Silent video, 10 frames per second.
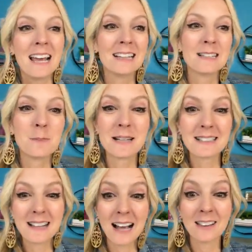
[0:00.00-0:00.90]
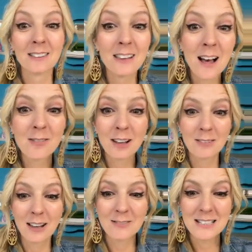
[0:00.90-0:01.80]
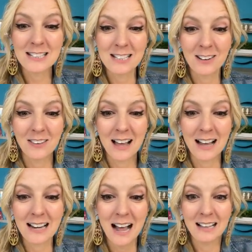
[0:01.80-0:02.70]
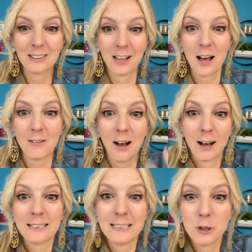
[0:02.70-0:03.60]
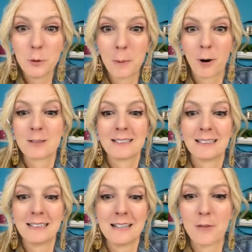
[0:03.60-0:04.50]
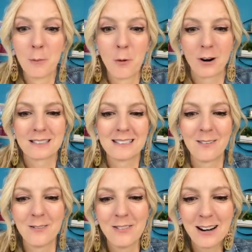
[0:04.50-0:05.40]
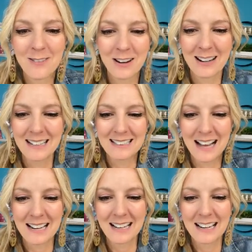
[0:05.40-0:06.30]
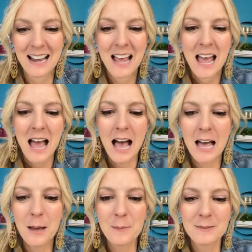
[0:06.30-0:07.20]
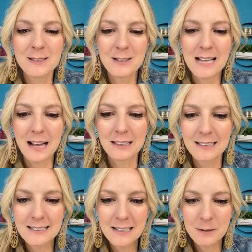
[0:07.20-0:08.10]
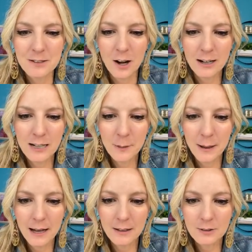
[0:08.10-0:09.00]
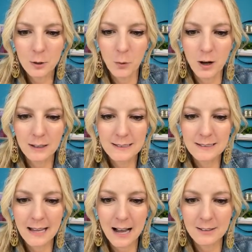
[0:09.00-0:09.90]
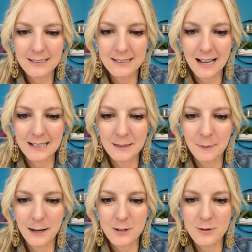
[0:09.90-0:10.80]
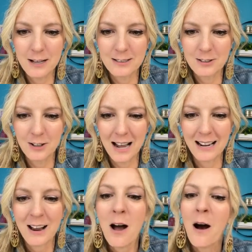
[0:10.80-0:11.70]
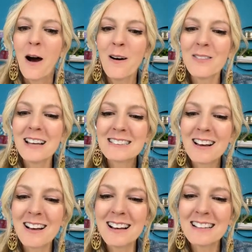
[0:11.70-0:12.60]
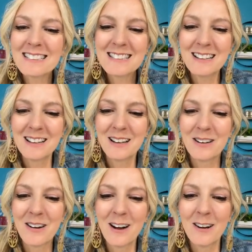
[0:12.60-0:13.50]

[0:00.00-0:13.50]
and as much as I love, love, love teaching online, I love hugging you in person even more. So very, very excited. Um, so yeah, let's see. Was talking about to Wallace House Designs about you yesterday. Oh, that's awesome!